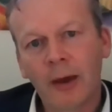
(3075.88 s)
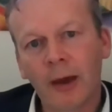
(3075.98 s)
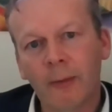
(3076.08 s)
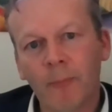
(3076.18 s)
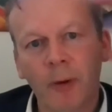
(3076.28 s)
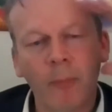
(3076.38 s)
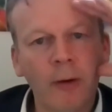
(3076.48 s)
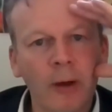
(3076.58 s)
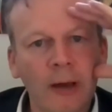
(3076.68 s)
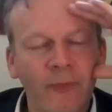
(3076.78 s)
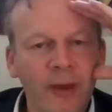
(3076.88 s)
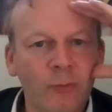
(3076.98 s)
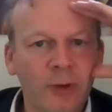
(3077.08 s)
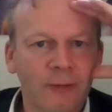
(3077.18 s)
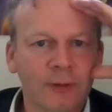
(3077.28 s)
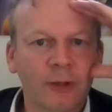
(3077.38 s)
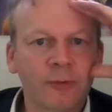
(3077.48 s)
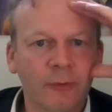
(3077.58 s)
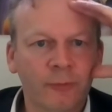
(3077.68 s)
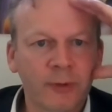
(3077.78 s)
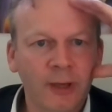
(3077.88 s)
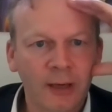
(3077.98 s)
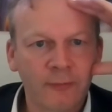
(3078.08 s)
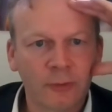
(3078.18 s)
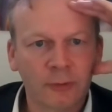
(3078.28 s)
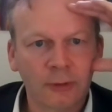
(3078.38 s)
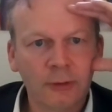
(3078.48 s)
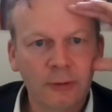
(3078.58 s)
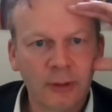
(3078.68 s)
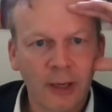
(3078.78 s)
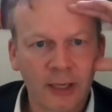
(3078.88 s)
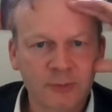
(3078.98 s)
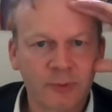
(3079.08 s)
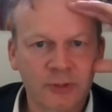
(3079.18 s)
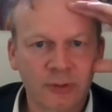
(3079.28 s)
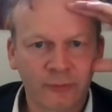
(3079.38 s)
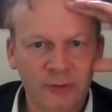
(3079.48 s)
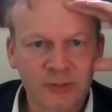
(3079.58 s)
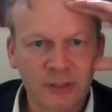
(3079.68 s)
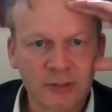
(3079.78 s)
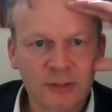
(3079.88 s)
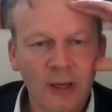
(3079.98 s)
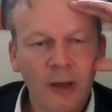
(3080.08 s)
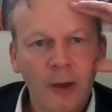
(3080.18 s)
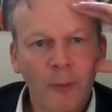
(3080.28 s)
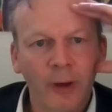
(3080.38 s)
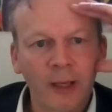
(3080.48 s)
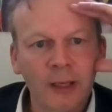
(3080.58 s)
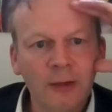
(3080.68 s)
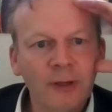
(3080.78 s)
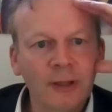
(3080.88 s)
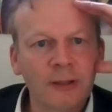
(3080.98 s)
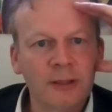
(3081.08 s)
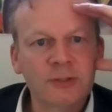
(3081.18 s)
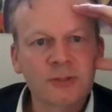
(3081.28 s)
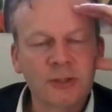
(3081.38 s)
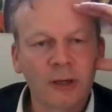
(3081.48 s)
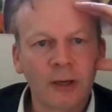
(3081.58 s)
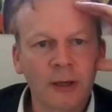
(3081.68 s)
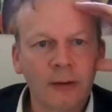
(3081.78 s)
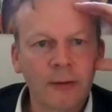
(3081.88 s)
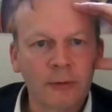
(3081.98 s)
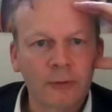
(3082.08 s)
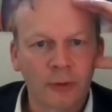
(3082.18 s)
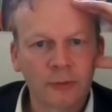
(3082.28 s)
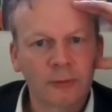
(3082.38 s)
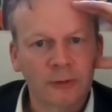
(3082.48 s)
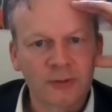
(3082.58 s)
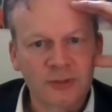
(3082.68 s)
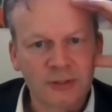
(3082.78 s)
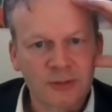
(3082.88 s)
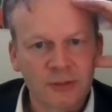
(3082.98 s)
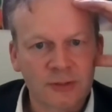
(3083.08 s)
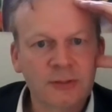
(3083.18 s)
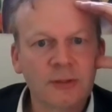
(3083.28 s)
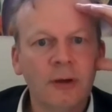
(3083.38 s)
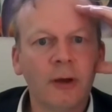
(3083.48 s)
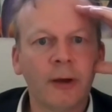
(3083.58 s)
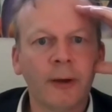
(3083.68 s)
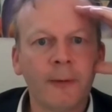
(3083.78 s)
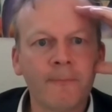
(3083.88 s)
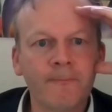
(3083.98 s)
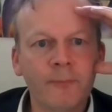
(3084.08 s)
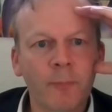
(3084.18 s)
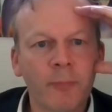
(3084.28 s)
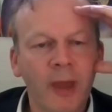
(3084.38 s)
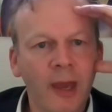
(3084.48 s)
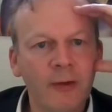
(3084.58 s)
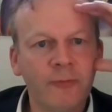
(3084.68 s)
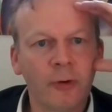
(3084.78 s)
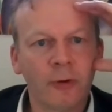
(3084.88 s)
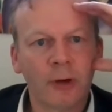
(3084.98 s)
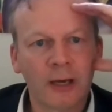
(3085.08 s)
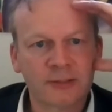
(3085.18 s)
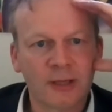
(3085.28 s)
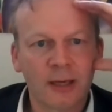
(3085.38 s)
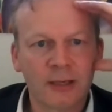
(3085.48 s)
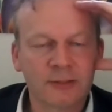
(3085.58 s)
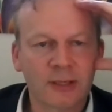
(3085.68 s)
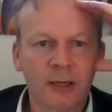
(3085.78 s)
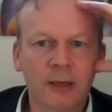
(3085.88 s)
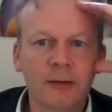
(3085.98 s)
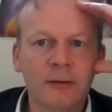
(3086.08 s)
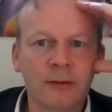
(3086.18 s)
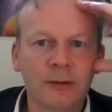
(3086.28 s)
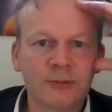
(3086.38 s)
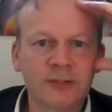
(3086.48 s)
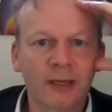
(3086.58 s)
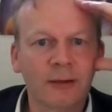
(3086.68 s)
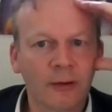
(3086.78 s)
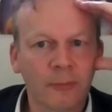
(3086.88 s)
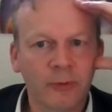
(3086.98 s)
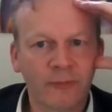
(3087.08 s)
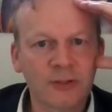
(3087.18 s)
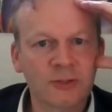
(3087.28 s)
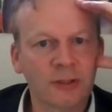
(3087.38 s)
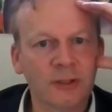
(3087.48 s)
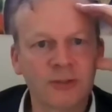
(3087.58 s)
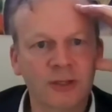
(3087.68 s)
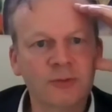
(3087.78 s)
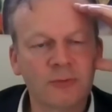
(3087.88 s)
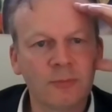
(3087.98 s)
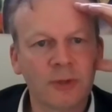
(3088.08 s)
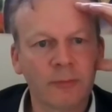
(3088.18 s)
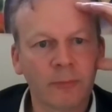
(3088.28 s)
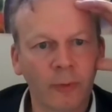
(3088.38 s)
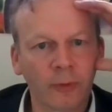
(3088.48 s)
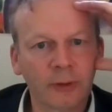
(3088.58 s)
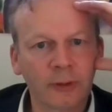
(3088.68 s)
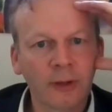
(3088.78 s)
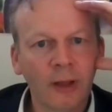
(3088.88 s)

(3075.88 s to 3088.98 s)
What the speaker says: and then we have a lot of behavioral aspects of disease. But even in this chronic diseases, behavior as a secondary prevention is extremely important.